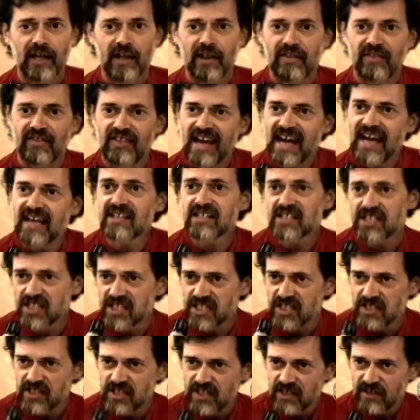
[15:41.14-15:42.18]

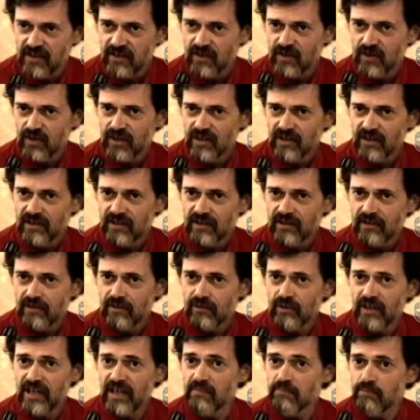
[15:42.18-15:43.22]
That's
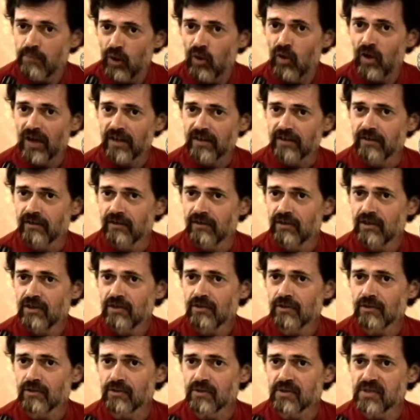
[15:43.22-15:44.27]
important
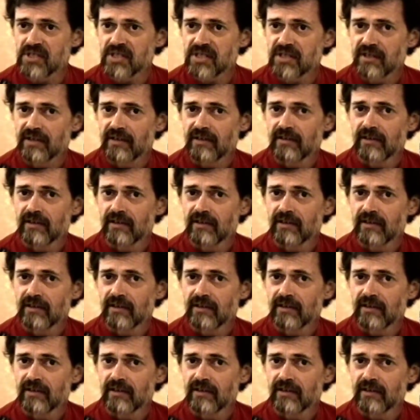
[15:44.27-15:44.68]
news.